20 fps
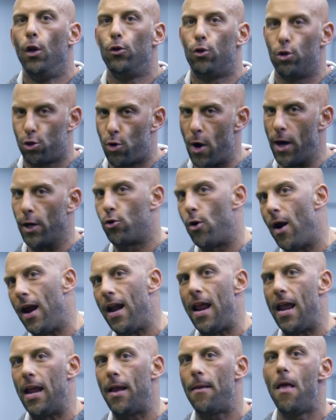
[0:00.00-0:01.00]
to strength
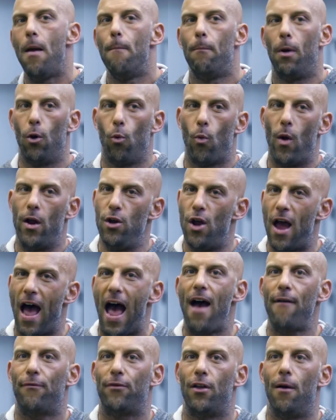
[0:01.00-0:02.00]
training, but when you have